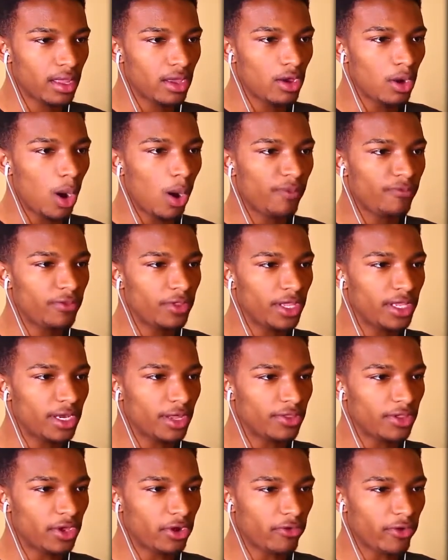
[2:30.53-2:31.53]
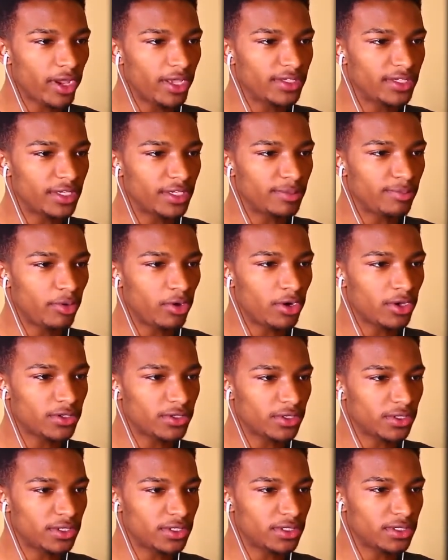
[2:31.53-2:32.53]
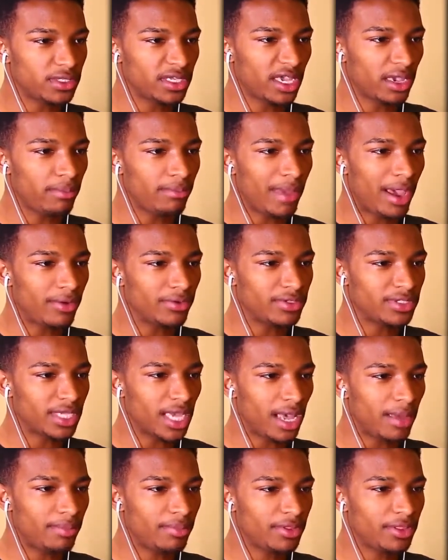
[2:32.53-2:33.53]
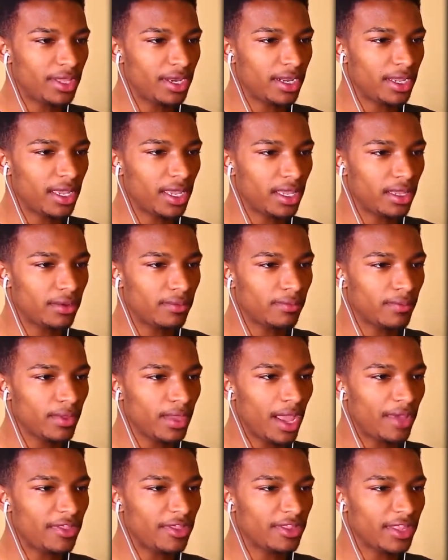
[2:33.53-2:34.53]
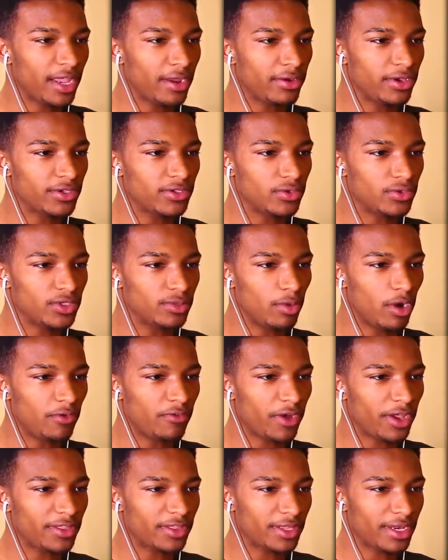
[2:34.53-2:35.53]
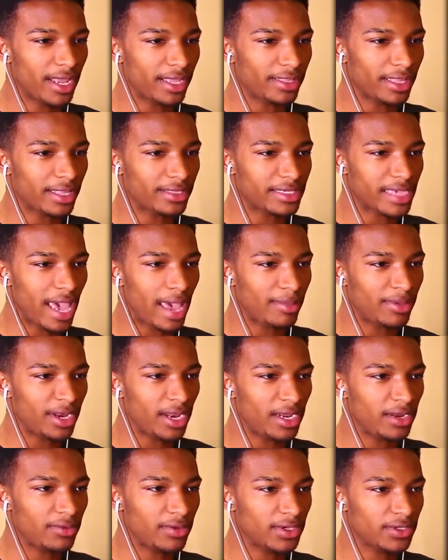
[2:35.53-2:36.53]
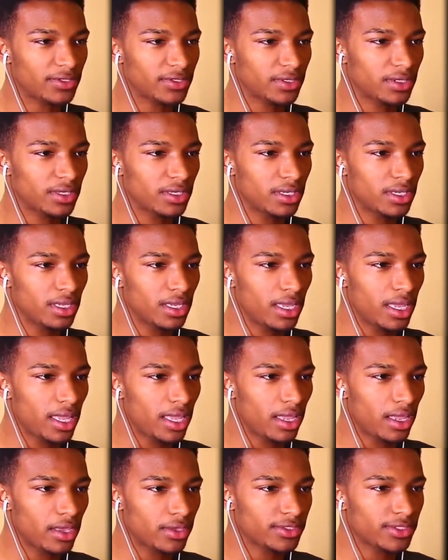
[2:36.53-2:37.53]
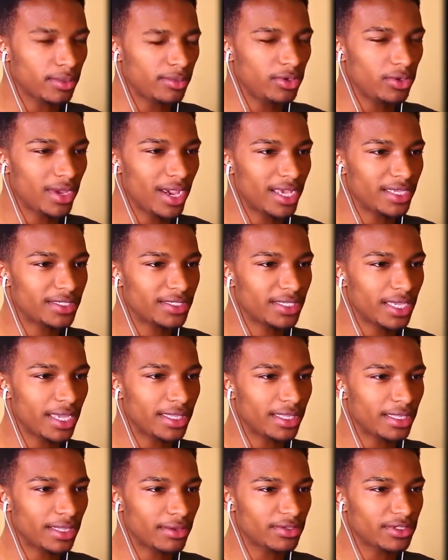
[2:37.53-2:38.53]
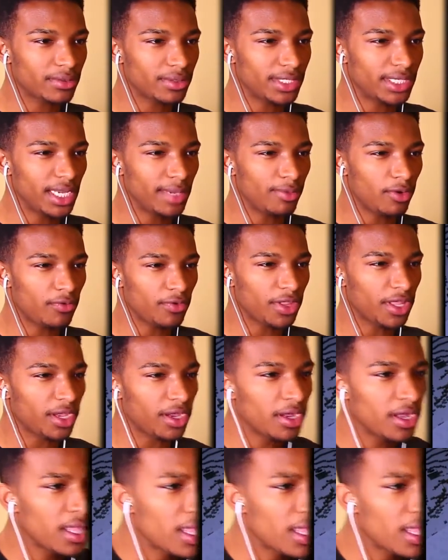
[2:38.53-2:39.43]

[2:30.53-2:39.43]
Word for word: Hopefully nothing crazy spawns on this damn mountaintop. But then again, I think the area is too small for anything like that to happen anyways. Some of you guys said that there were some sheep over there.